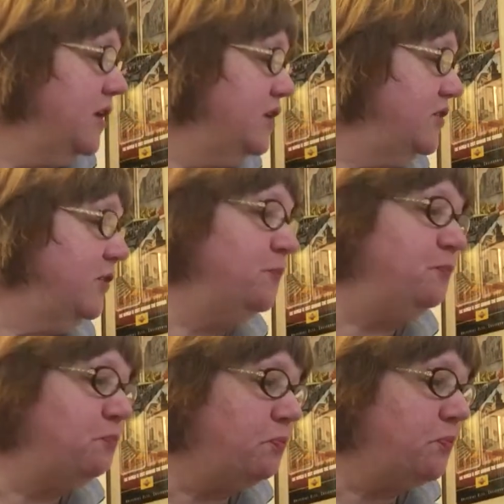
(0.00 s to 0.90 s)
So
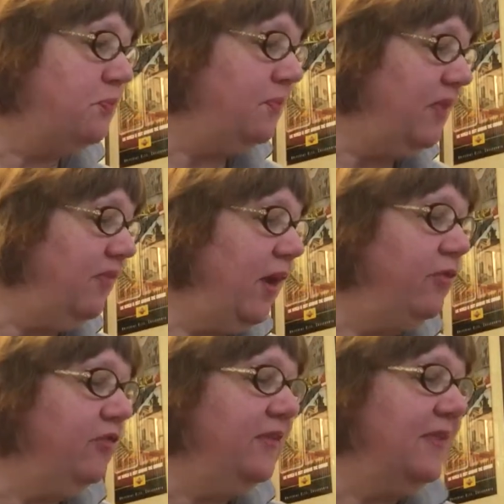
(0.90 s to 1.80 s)
the
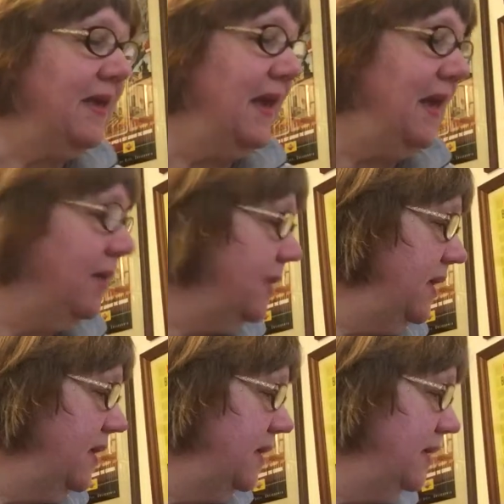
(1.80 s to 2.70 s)
other thing that came
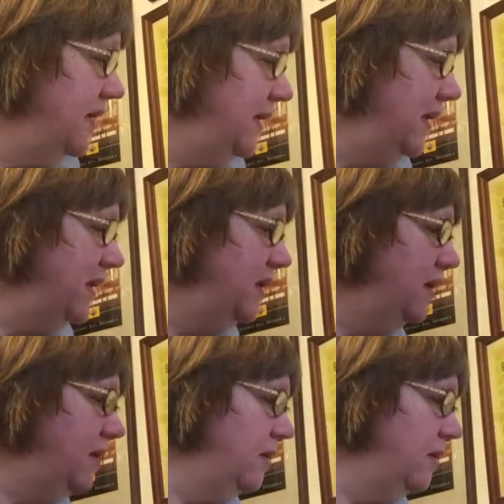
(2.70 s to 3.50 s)
in